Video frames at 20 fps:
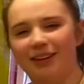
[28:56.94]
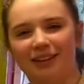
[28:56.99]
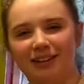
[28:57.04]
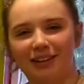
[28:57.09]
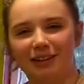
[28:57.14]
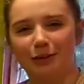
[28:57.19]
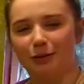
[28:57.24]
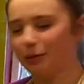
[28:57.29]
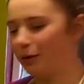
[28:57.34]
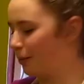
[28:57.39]

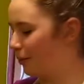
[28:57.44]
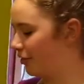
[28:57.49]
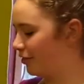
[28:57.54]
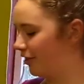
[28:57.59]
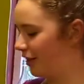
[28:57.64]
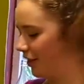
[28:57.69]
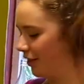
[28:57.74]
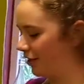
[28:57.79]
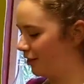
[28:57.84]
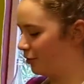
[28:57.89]
This is way more
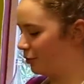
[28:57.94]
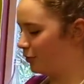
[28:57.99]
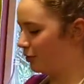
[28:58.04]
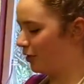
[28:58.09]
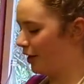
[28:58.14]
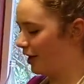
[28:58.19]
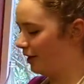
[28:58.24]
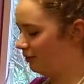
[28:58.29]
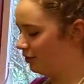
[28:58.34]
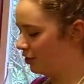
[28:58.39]
fun though.
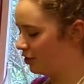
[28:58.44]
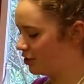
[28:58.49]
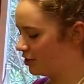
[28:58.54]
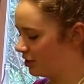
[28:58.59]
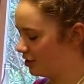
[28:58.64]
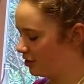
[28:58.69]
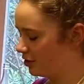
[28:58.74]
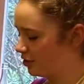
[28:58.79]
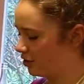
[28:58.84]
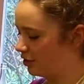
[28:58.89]
So I'm just
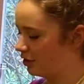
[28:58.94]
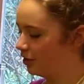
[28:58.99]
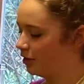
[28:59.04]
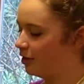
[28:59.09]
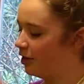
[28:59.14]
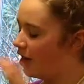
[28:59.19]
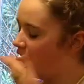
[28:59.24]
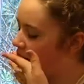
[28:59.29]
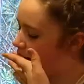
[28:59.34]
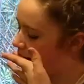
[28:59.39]
gonna
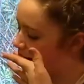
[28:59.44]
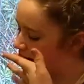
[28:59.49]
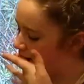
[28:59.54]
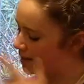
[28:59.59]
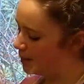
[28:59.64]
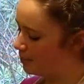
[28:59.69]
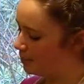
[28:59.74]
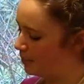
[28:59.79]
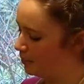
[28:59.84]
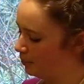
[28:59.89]
turn
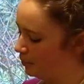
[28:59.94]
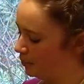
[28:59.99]
my